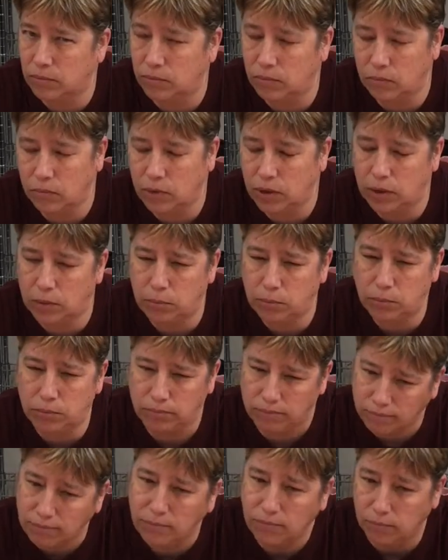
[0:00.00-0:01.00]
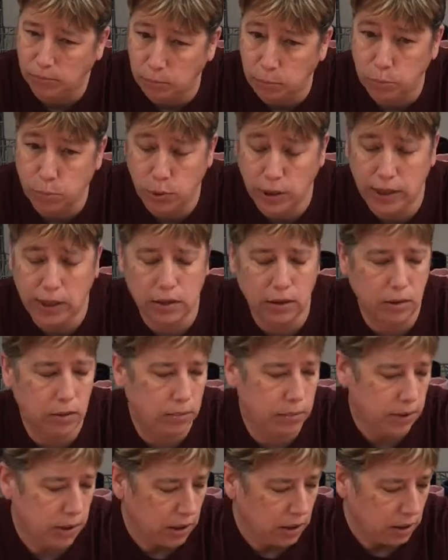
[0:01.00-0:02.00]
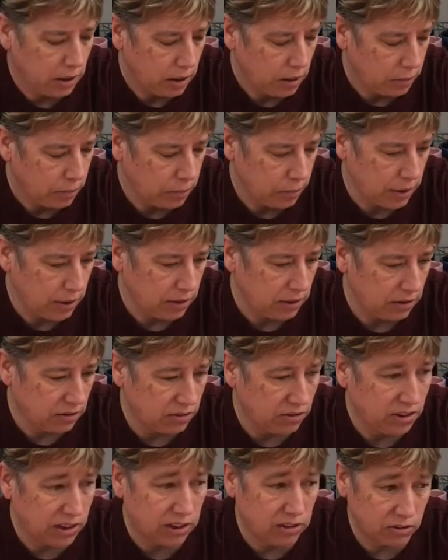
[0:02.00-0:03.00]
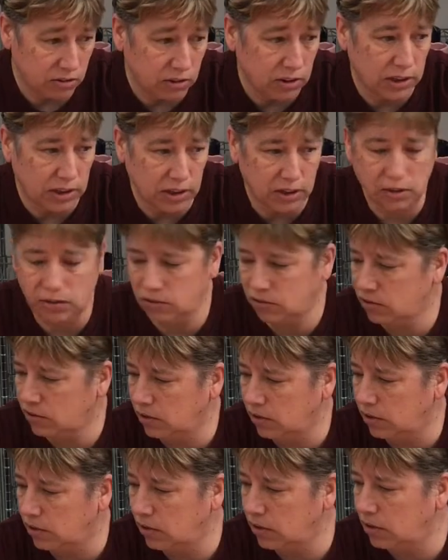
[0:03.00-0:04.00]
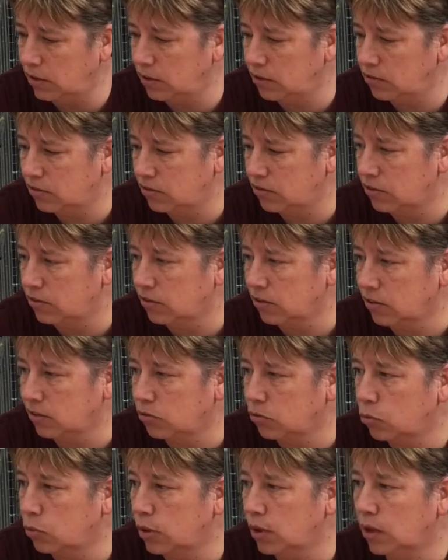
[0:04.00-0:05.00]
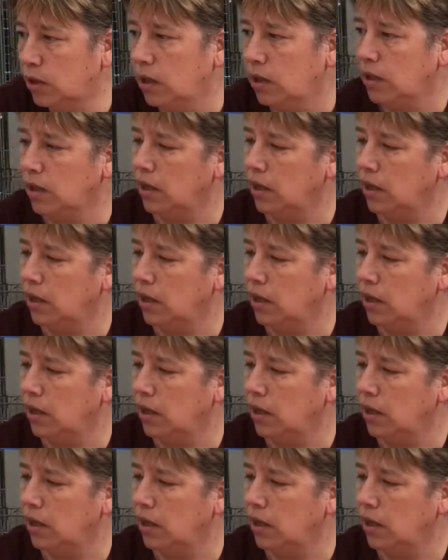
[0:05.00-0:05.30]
We can break them, but stenciling is the 6th one.